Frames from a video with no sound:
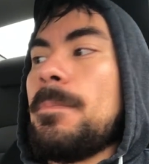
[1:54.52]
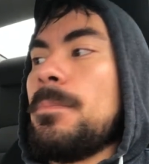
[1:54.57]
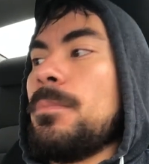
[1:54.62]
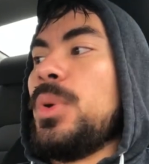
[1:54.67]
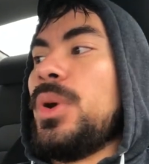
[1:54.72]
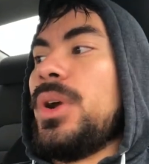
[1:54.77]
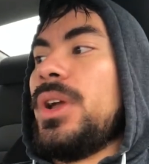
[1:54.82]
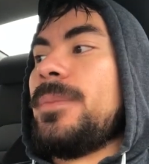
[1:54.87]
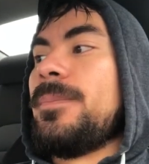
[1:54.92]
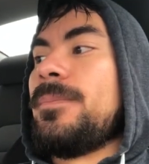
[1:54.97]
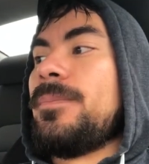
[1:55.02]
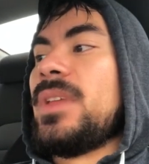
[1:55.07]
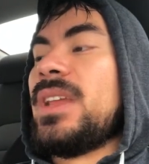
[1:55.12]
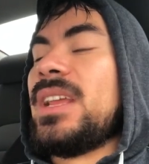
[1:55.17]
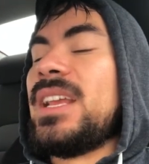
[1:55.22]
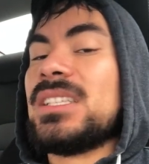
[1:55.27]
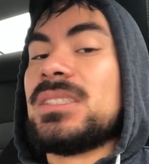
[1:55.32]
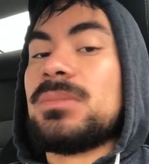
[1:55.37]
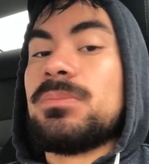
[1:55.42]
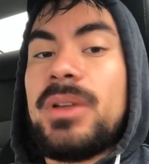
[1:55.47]
but it
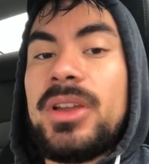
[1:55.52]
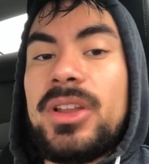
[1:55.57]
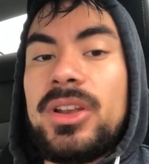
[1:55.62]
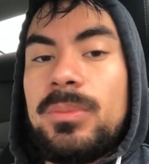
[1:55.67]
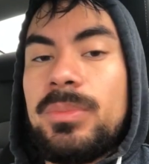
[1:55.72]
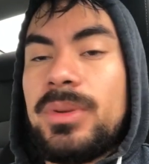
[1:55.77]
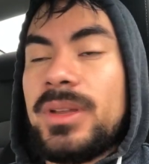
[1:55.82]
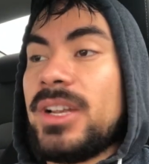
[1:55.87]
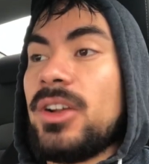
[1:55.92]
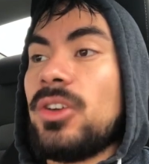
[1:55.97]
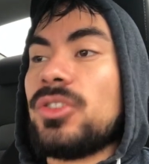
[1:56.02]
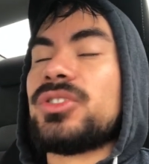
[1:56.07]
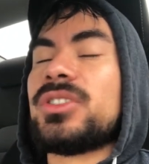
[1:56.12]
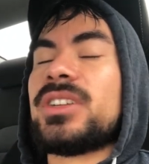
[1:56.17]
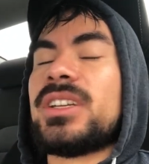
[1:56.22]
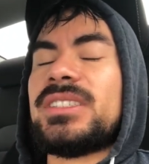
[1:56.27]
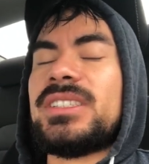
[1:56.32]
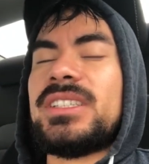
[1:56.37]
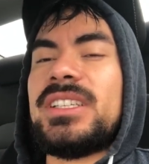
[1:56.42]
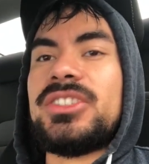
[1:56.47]
gets better but it also
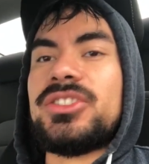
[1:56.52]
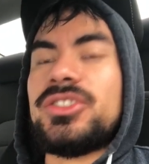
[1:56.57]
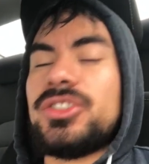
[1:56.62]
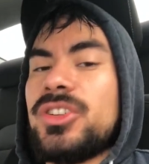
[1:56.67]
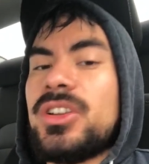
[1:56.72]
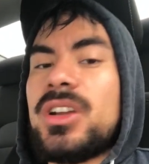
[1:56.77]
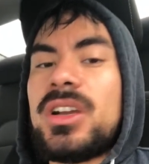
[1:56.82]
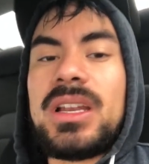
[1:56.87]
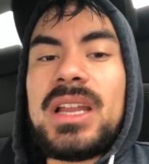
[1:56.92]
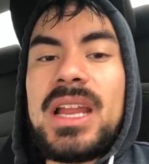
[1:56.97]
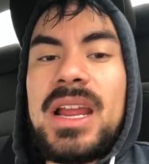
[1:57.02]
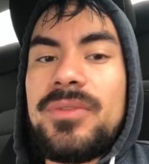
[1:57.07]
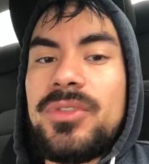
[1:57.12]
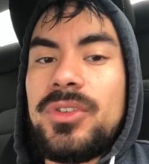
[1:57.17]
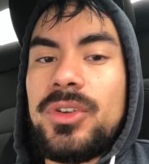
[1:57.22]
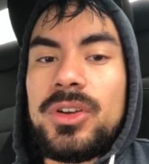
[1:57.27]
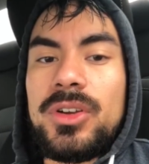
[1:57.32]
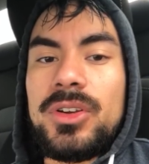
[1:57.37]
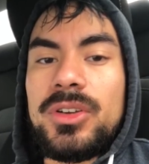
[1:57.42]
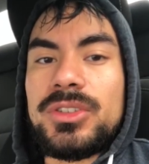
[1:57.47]
gets easier you're not going to have
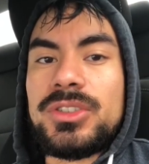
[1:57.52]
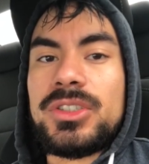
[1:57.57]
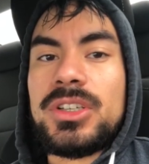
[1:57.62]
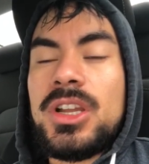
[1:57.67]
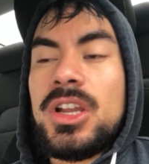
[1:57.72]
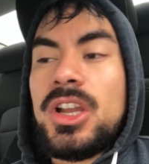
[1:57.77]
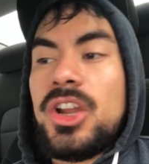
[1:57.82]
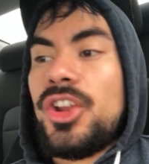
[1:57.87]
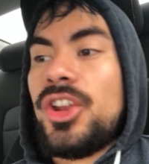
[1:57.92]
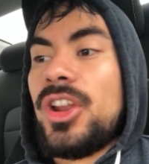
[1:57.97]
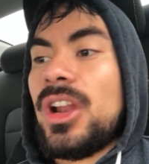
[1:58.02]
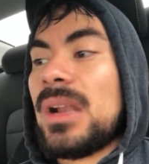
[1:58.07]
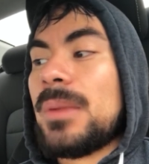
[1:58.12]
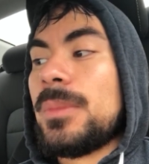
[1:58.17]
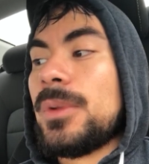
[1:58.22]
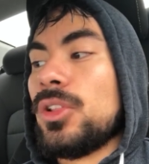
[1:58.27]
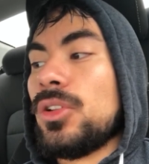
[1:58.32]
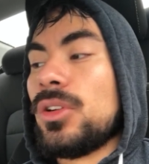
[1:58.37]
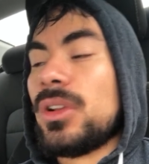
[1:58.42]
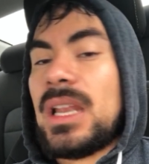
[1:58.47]
the urge you're not going
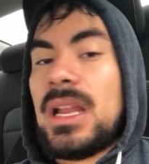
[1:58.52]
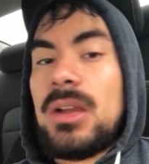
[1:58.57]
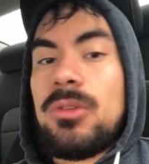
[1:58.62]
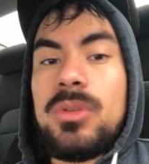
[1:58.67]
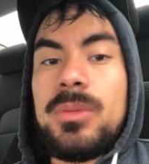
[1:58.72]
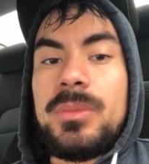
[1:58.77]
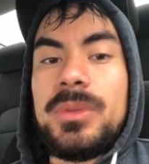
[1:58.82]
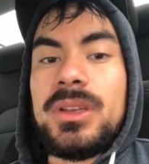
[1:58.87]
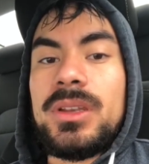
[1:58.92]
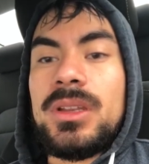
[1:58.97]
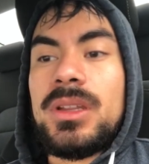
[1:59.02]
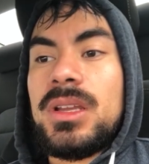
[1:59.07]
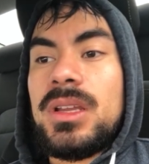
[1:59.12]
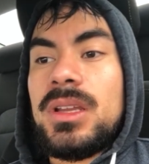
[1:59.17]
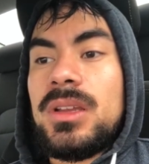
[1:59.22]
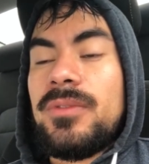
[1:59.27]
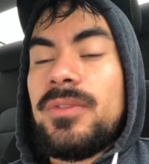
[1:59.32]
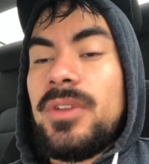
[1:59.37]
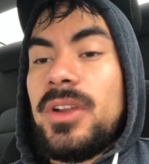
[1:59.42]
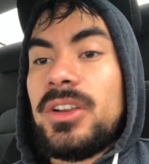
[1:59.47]
to be looking at women
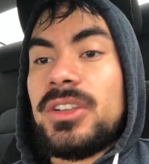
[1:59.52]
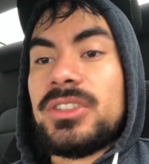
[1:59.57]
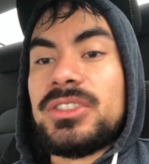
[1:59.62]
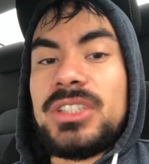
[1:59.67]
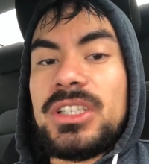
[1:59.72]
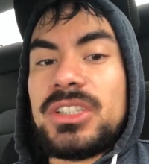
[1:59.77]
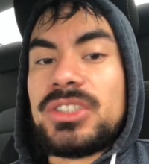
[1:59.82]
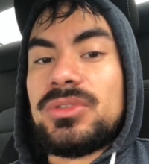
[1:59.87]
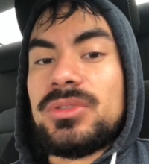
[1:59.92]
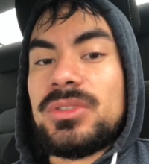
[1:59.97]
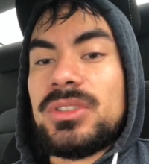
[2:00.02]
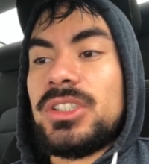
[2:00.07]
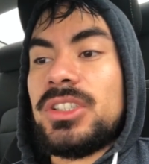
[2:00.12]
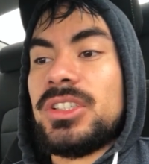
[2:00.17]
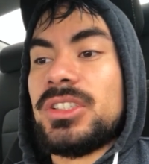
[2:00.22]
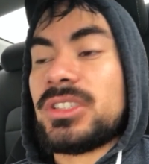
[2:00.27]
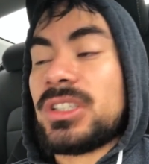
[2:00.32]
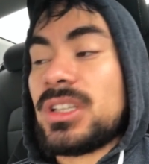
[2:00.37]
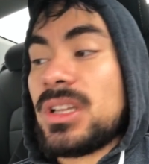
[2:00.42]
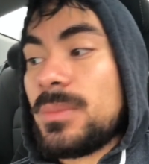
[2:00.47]
very sexually
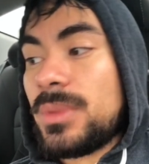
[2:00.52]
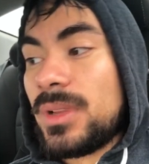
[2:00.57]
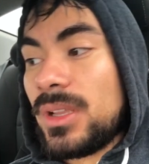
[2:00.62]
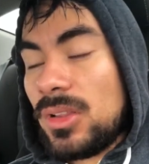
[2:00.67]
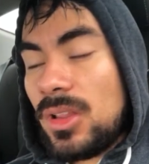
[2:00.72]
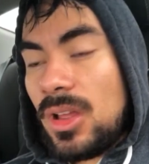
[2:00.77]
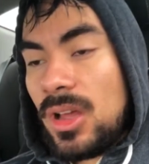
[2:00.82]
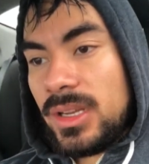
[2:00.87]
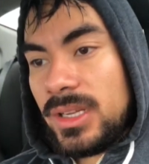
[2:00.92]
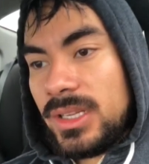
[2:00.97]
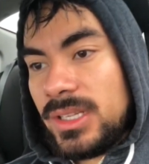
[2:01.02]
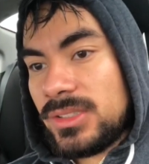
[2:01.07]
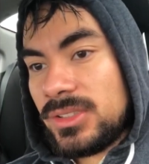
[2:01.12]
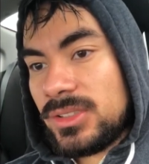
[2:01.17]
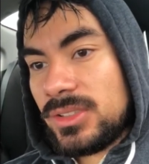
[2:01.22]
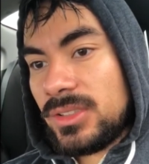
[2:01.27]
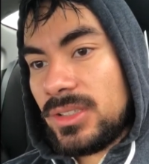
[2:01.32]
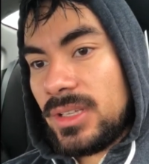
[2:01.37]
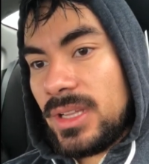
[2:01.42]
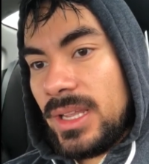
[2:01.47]
it's going to be a lot
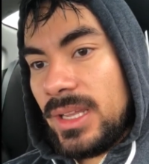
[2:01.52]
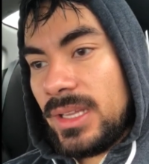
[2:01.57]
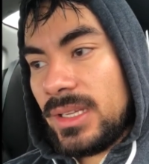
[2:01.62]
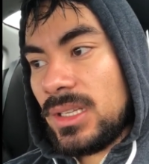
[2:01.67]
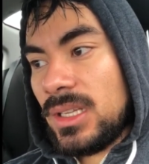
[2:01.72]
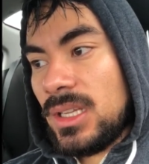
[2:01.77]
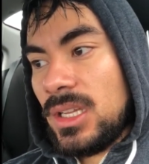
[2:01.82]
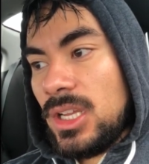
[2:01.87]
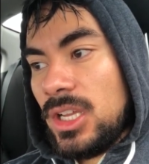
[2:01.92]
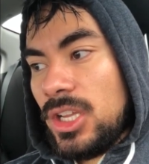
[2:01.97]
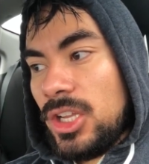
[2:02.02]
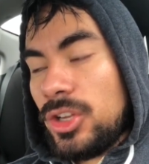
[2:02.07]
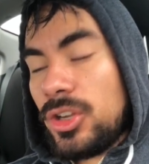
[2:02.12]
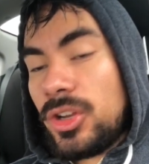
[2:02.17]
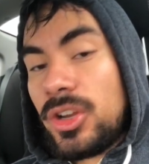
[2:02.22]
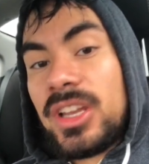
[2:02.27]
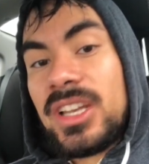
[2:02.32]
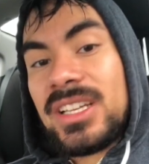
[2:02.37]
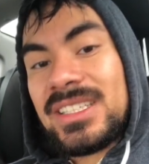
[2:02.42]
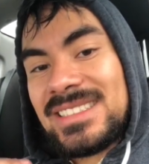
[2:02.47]
easier and
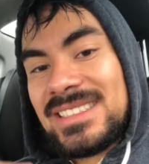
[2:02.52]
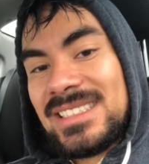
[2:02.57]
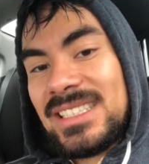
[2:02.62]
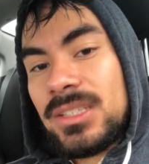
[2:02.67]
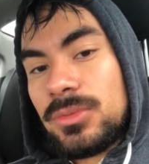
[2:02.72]
you're going to see